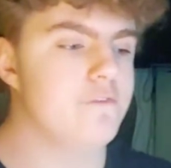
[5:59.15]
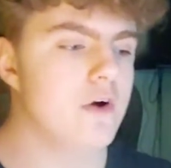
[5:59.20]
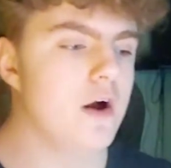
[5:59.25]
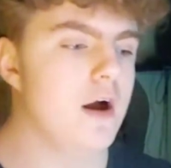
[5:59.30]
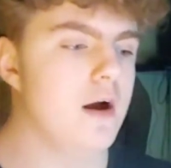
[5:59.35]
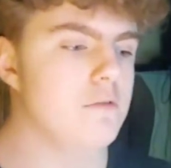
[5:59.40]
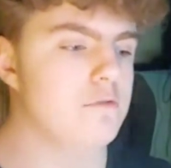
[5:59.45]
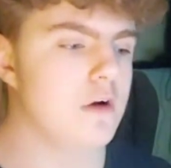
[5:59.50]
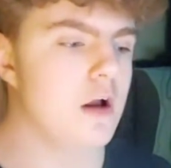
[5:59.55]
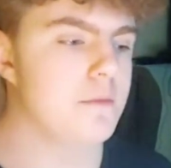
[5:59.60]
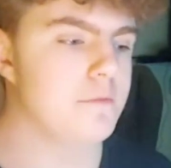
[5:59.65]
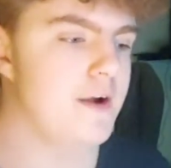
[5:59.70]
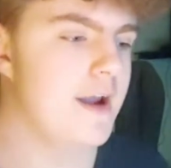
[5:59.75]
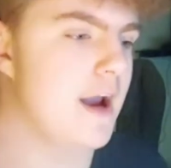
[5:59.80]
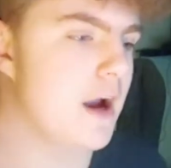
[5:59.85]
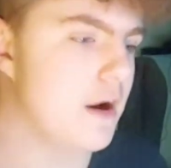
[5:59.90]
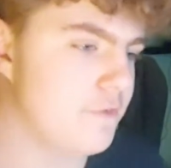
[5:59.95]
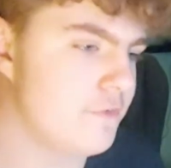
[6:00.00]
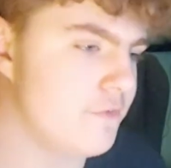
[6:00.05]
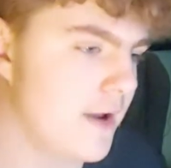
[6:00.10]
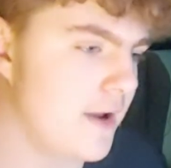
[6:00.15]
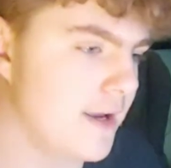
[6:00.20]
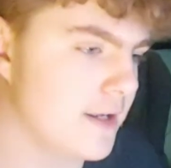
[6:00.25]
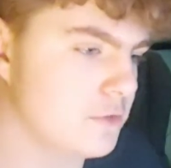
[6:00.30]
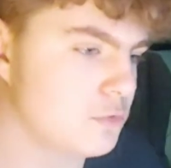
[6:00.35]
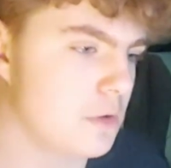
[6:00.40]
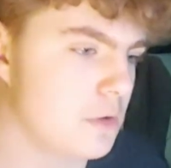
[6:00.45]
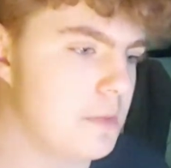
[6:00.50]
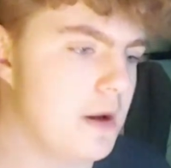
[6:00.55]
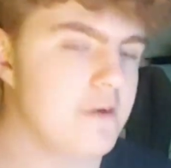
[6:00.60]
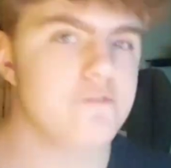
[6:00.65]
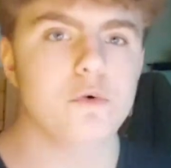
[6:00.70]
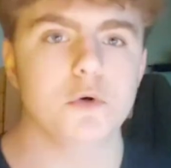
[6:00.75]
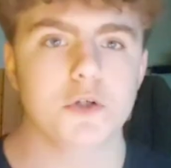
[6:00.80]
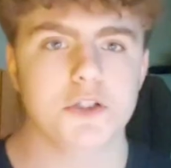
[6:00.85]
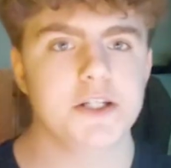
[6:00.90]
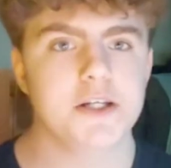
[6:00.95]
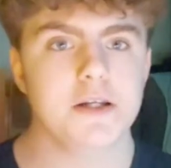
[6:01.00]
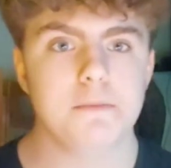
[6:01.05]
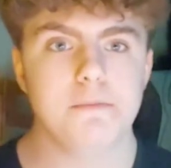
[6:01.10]
Realm Royale fans were about
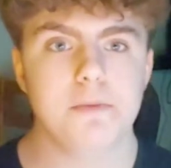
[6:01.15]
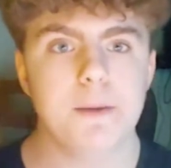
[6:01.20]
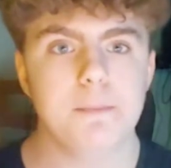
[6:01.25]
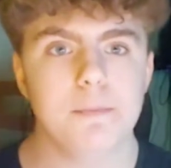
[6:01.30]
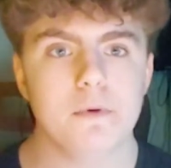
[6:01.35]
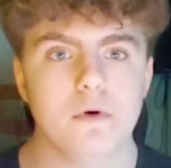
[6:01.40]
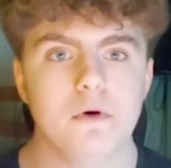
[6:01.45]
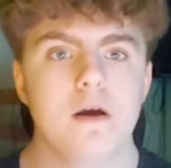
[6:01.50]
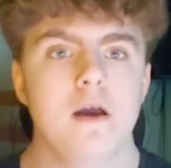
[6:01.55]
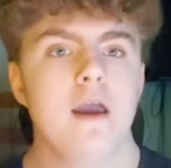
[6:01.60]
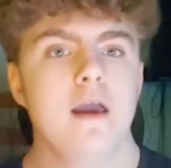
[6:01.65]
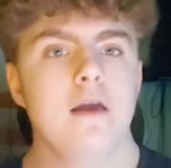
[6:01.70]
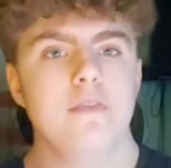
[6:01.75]
14 people.